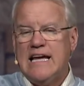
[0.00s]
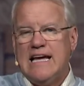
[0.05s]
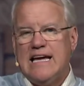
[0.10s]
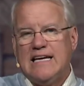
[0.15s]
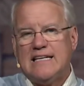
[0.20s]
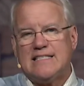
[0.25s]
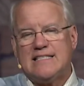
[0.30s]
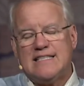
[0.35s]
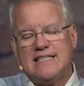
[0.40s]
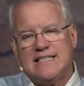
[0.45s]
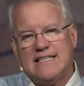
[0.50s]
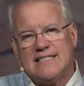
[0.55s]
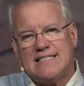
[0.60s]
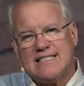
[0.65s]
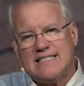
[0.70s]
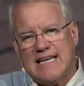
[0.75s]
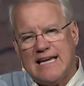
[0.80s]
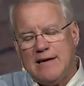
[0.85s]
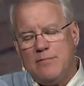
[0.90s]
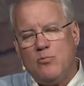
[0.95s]
It's the
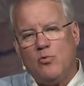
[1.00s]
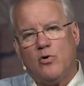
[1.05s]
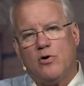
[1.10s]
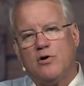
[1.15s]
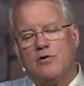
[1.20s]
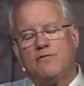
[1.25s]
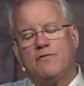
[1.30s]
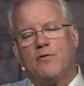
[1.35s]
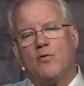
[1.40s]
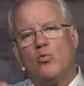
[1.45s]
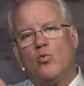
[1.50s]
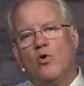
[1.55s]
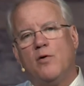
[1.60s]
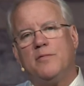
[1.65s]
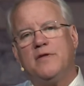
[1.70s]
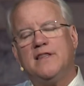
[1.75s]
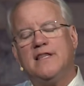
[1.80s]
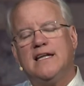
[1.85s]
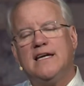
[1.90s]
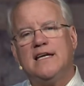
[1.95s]
same word for
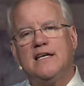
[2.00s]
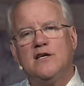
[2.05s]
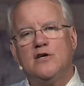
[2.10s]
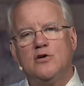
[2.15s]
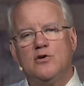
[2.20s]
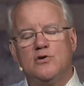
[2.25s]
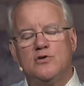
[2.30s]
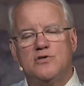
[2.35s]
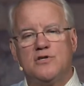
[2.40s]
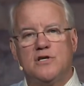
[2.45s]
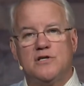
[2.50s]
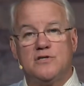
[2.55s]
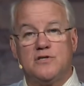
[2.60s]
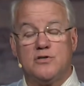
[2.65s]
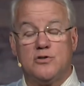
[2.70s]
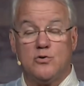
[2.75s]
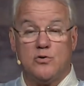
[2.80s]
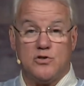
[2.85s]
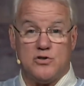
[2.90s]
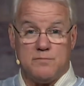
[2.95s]
woman that he uses
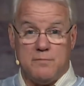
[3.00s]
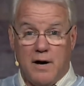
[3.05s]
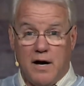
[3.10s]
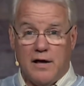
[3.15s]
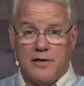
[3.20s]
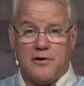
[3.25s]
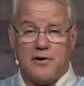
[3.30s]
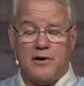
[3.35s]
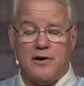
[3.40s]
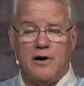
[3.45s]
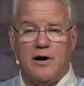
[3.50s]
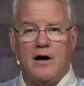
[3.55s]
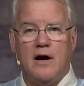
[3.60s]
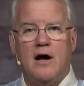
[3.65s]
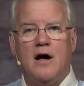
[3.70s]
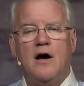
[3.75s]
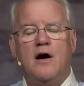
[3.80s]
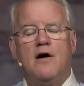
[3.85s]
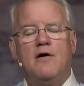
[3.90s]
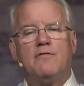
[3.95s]
to his mother
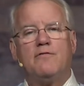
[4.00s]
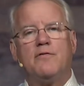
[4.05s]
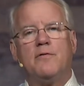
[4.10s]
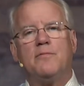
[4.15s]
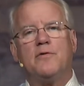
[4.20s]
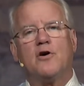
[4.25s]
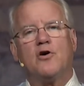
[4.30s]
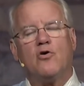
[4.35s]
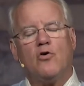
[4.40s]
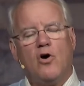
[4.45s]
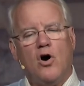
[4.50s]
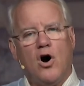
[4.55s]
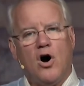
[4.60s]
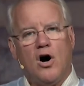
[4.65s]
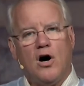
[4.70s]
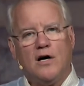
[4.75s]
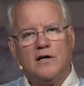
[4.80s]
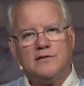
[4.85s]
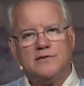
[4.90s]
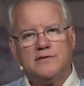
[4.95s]
from the
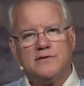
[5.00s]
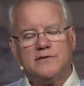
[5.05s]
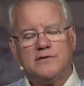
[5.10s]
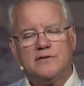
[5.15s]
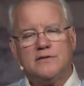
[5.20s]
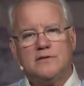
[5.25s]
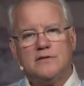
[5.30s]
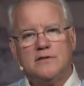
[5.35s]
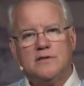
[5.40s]
cross